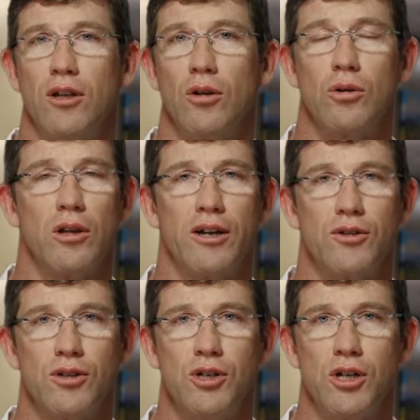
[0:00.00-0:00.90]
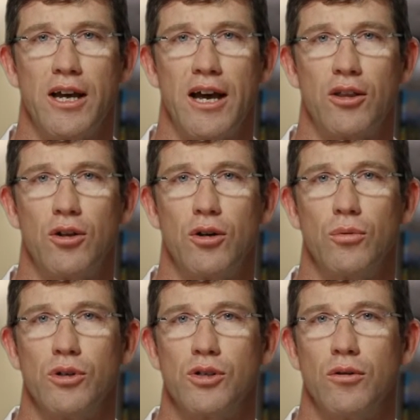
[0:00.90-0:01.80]
a local anesthesia catheter,
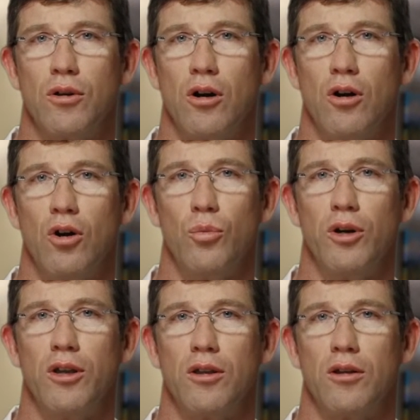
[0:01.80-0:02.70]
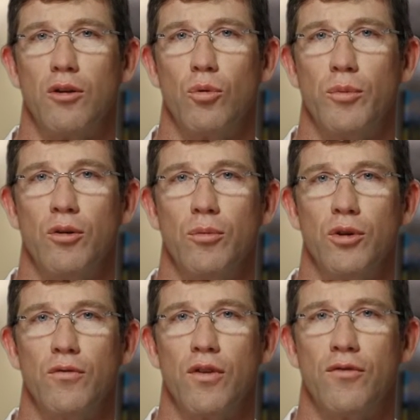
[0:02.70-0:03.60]
which they'll go home with and will be
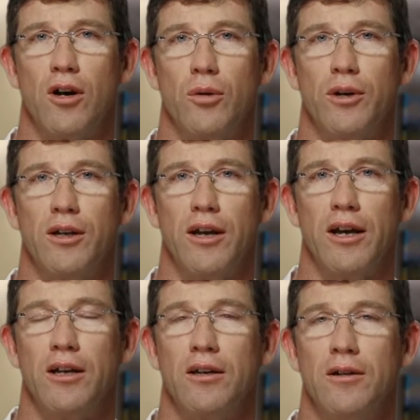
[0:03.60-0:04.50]
removed the following day.